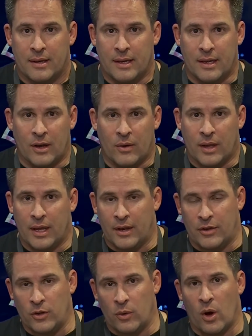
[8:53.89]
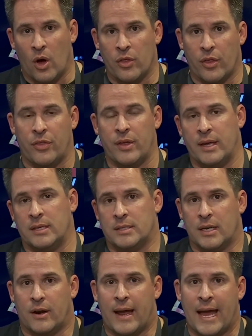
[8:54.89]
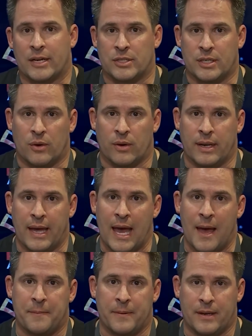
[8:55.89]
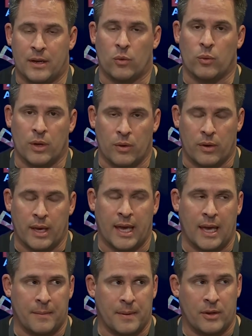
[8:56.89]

you know and do all the things that are actually going to happen in a real game.